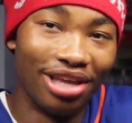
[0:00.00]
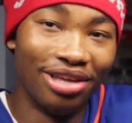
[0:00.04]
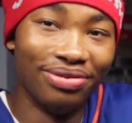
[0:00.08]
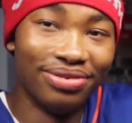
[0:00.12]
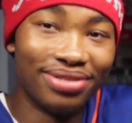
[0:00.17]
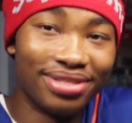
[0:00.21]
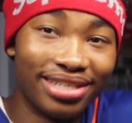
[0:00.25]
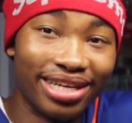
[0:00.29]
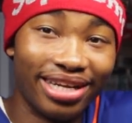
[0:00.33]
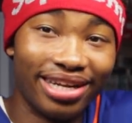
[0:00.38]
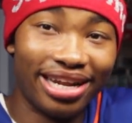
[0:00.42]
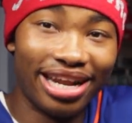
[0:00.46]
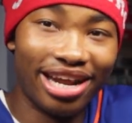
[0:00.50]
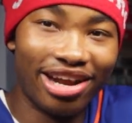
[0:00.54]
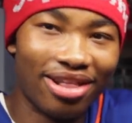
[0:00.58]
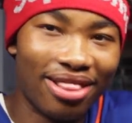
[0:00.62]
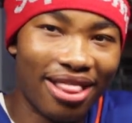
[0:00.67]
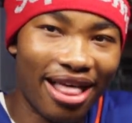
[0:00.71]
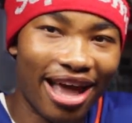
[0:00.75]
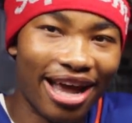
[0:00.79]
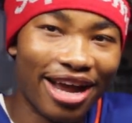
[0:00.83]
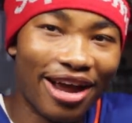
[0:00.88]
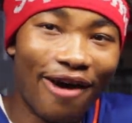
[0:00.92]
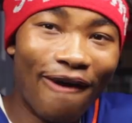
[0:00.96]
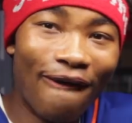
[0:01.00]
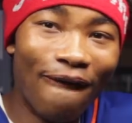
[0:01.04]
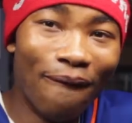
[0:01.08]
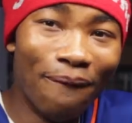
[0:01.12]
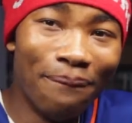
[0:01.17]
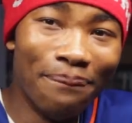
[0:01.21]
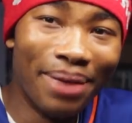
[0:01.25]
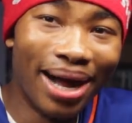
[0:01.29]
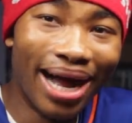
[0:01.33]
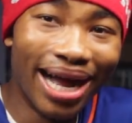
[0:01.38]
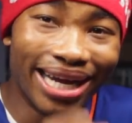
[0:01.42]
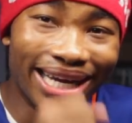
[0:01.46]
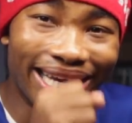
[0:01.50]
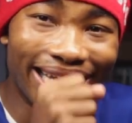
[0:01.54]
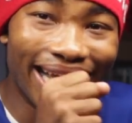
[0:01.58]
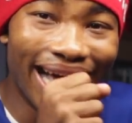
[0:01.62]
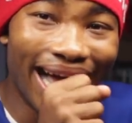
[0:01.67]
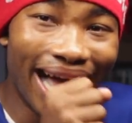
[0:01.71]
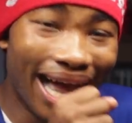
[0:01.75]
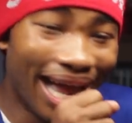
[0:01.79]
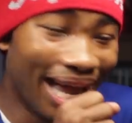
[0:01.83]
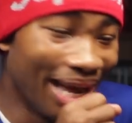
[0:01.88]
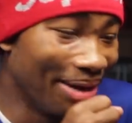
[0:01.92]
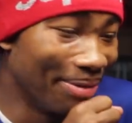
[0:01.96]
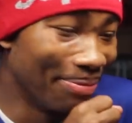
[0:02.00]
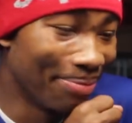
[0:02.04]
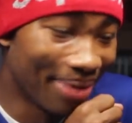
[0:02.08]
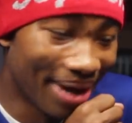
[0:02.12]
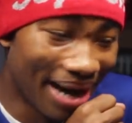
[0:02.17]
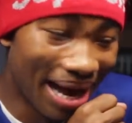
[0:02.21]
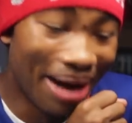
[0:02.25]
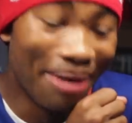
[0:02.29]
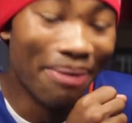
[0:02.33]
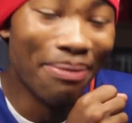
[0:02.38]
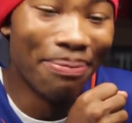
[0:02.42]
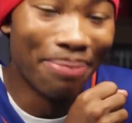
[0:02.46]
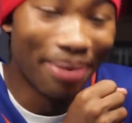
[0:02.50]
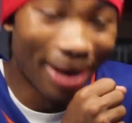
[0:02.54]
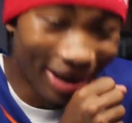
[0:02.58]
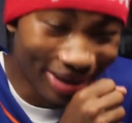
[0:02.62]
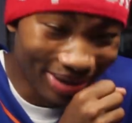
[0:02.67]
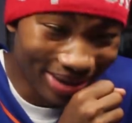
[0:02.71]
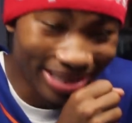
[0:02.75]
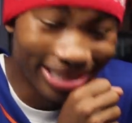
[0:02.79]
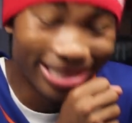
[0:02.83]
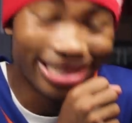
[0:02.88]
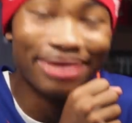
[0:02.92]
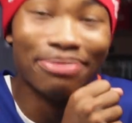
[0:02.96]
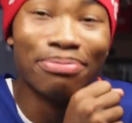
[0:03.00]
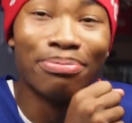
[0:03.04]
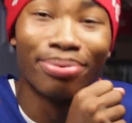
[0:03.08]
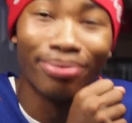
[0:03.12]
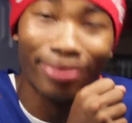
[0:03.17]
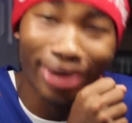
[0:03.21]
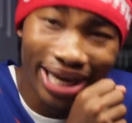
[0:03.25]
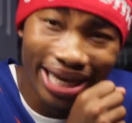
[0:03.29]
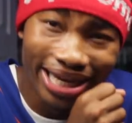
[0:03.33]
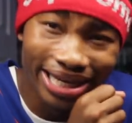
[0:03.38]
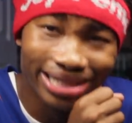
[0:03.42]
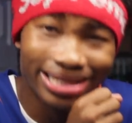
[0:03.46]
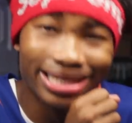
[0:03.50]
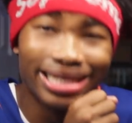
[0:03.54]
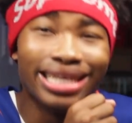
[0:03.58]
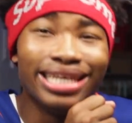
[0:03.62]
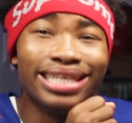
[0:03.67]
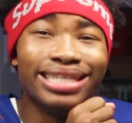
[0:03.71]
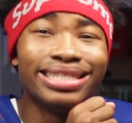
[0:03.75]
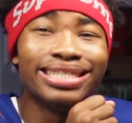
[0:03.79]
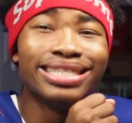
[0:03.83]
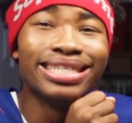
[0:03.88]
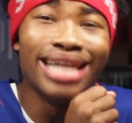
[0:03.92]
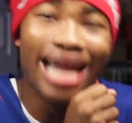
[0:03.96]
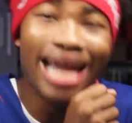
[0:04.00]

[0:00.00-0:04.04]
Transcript: And you sitting there like, oh my God, bro, I'm about to break these